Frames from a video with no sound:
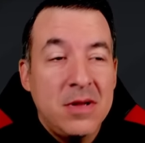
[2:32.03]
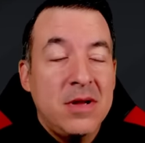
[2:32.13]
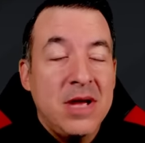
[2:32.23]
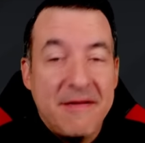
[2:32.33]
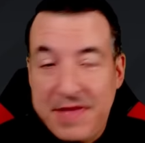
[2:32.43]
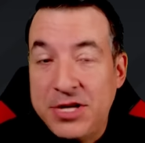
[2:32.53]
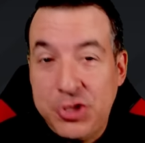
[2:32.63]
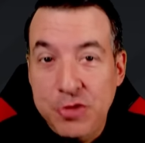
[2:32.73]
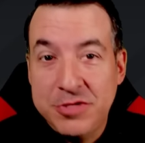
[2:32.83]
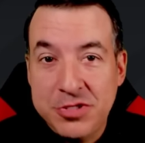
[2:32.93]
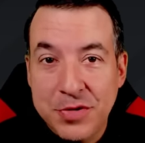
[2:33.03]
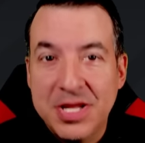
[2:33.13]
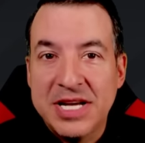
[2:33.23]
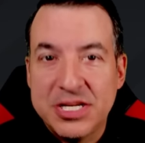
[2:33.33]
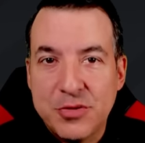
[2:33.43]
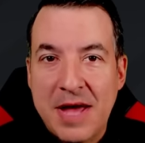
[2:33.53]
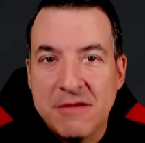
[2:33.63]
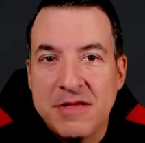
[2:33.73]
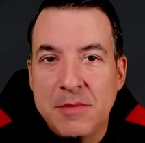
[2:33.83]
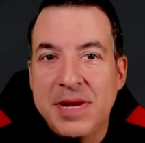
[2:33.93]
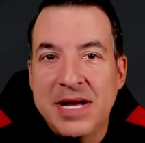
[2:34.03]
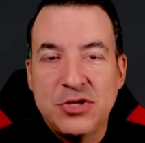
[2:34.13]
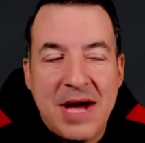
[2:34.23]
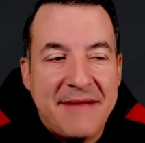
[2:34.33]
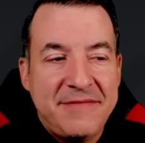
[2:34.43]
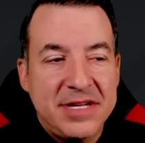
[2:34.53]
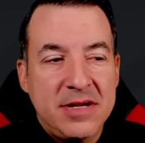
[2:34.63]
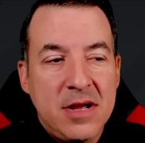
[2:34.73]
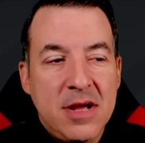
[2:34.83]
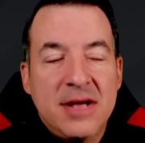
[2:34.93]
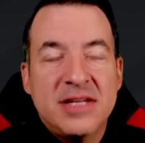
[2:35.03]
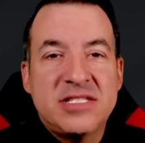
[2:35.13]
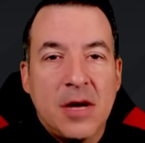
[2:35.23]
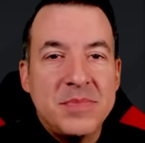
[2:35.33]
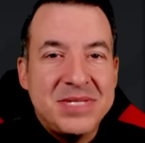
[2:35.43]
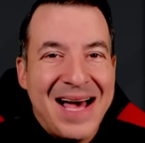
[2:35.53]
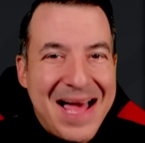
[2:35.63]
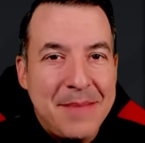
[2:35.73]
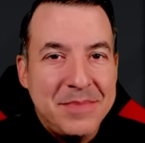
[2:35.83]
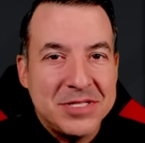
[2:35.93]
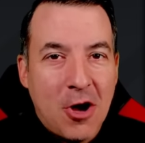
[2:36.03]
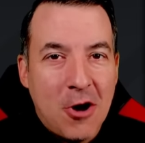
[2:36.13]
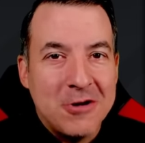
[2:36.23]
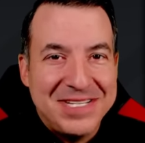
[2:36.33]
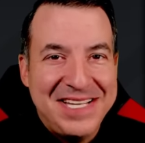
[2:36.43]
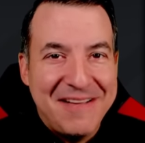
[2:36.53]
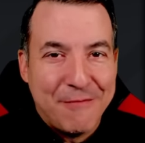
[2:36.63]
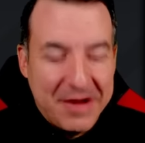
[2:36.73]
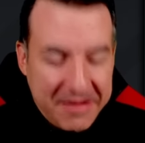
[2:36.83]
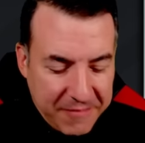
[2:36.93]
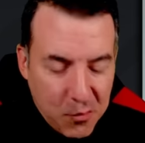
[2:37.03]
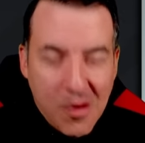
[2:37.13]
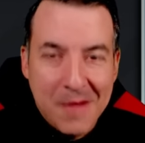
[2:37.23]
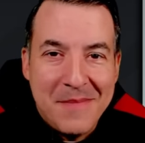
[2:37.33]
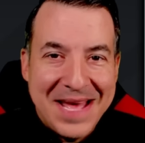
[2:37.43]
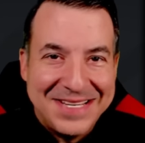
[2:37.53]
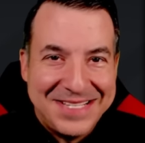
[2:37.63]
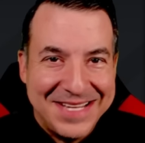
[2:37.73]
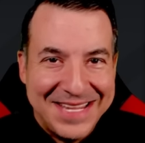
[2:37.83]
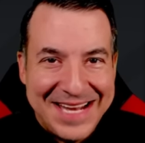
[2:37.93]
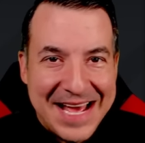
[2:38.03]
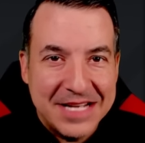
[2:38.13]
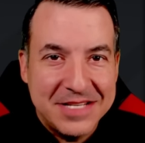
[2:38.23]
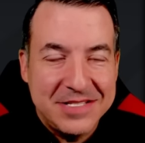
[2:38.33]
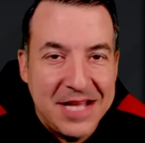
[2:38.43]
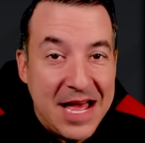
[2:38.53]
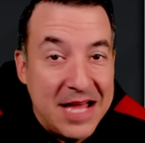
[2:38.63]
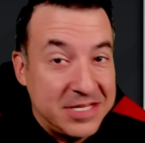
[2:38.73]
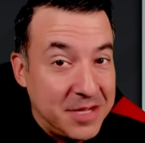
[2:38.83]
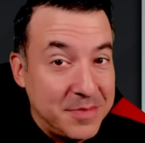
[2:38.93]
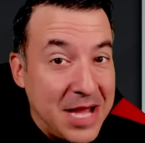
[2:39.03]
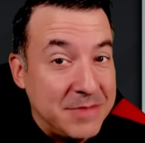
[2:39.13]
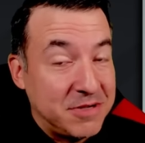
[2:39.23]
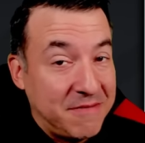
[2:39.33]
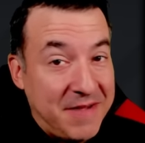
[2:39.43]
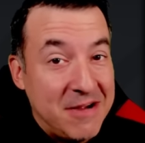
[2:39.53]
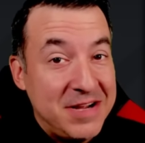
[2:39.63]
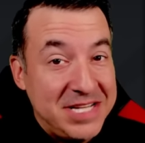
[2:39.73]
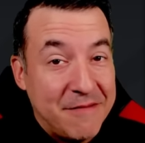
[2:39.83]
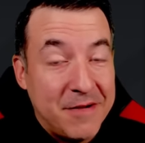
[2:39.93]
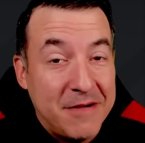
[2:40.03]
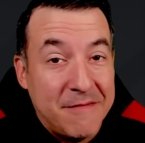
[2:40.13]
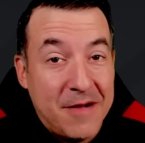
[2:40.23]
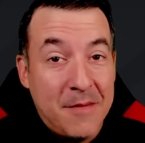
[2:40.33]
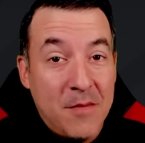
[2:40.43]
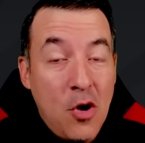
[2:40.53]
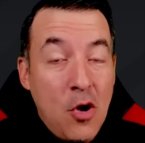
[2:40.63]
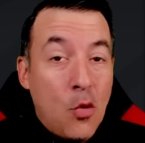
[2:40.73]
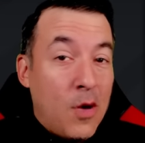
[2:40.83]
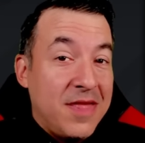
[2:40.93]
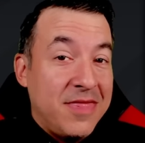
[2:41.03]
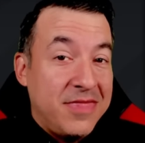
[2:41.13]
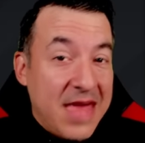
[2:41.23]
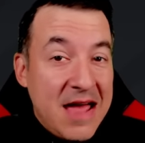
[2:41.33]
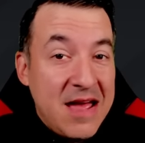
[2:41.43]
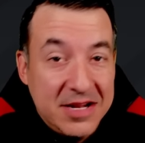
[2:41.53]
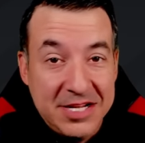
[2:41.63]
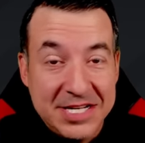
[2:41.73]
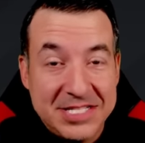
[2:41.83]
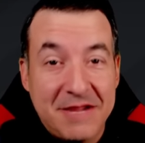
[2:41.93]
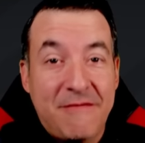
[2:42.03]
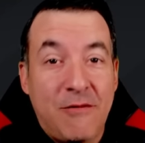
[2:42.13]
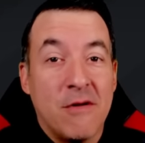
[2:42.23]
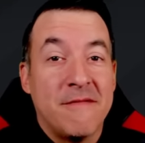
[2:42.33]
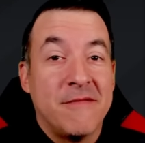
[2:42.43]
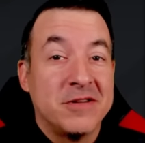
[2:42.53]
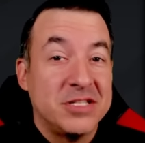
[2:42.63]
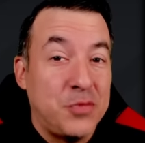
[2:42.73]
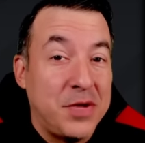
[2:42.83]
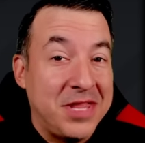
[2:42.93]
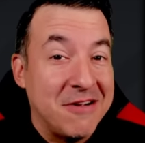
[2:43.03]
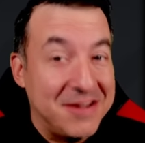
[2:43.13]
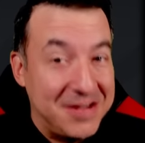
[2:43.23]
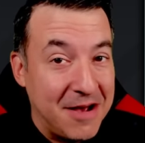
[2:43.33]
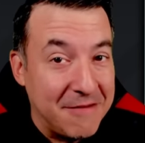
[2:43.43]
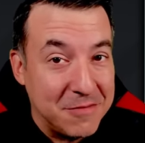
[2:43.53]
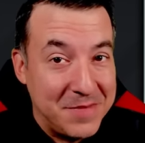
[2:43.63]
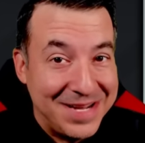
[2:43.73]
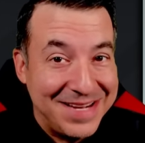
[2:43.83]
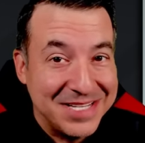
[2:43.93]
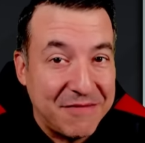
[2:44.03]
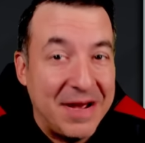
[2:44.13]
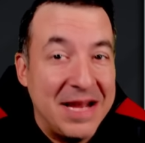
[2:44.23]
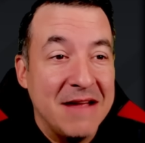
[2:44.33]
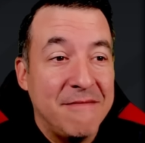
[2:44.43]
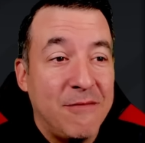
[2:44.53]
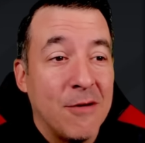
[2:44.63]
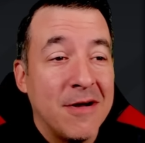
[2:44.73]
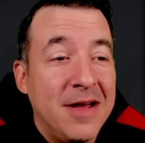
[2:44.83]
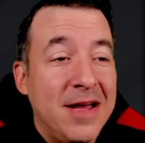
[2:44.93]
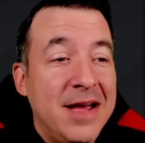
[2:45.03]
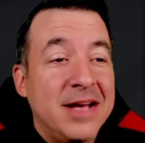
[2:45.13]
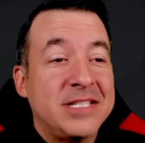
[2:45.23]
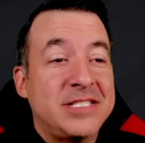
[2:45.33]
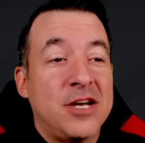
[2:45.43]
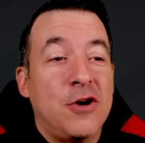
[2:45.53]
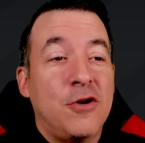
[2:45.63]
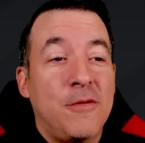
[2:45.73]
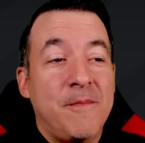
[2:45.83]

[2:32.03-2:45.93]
if they choose to enlist rather than being drafted, sometimes are different from one man to the next, and sometimes are very different from what they enlisted for versus what their government is fighting for. So